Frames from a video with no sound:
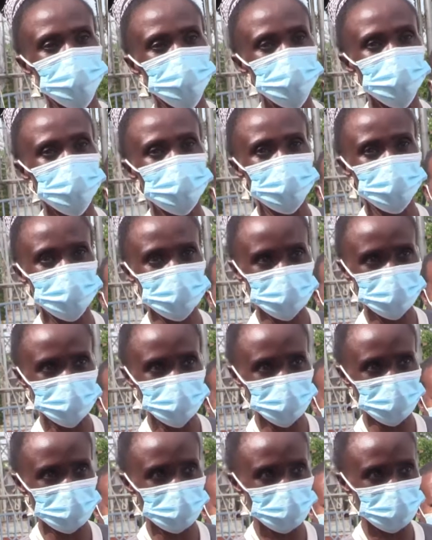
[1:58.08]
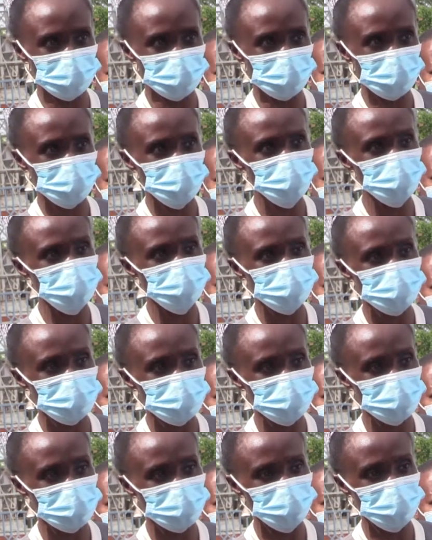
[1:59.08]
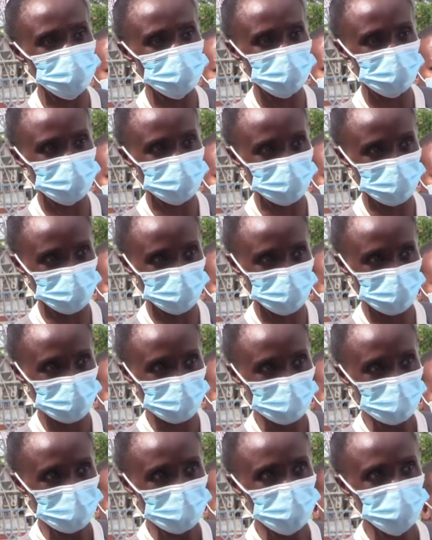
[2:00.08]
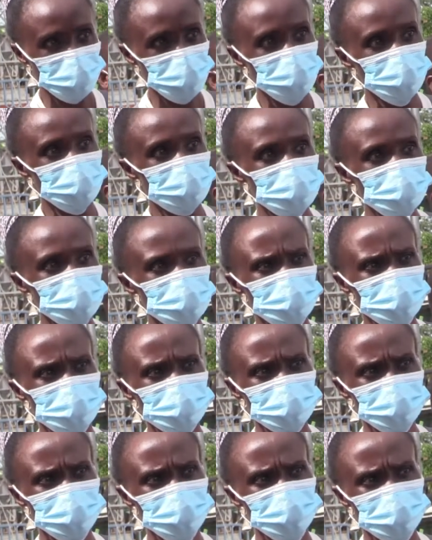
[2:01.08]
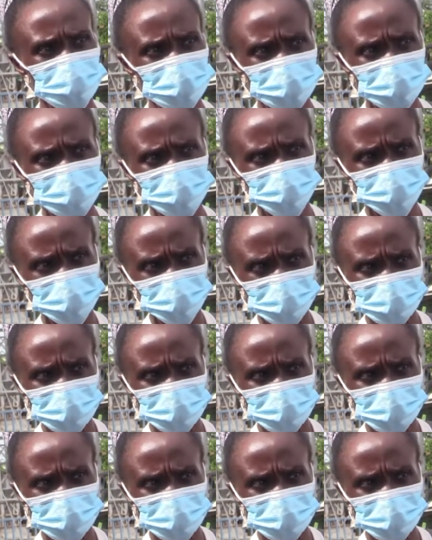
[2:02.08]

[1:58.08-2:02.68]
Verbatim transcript: we've identified who've tested positive. So we should not focus so